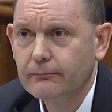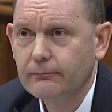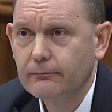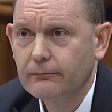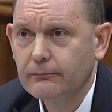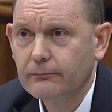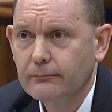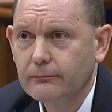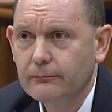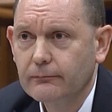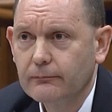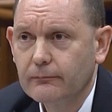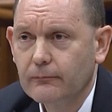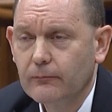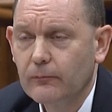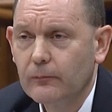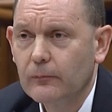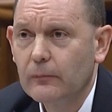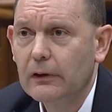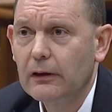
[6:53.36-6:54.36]
Is that
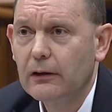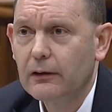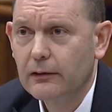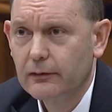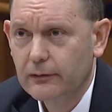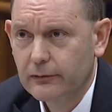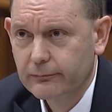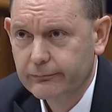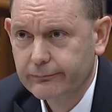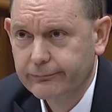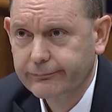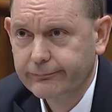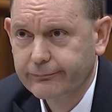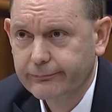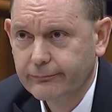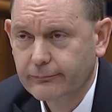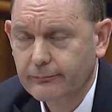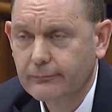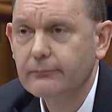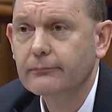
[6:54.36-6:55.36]
something that, as a network
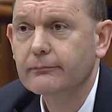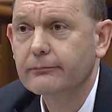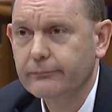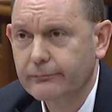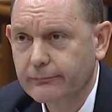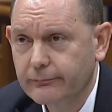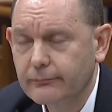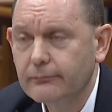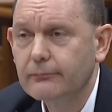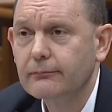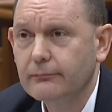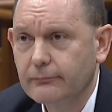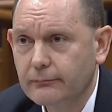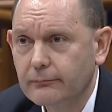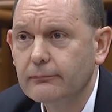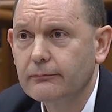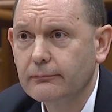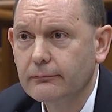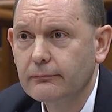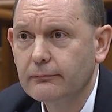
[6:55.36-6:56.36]
service provider, you are concerned
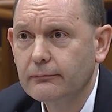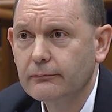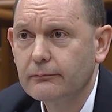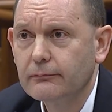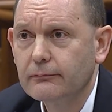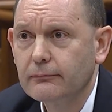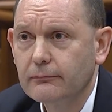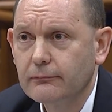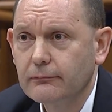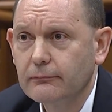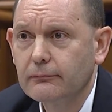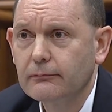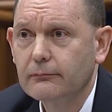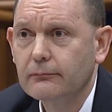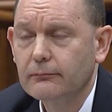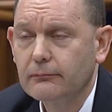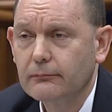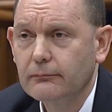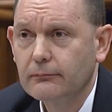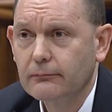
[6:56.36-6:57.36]
about your efficacy
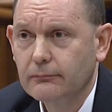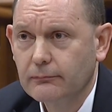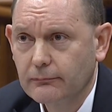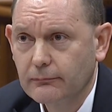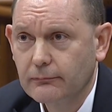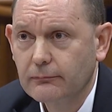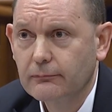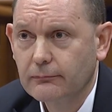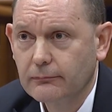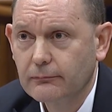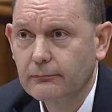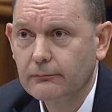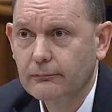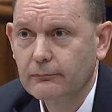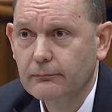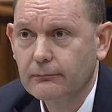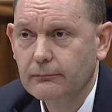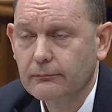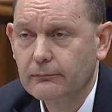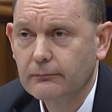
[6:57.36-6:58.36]
at handling this
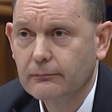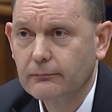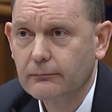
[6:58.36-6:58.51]
problem?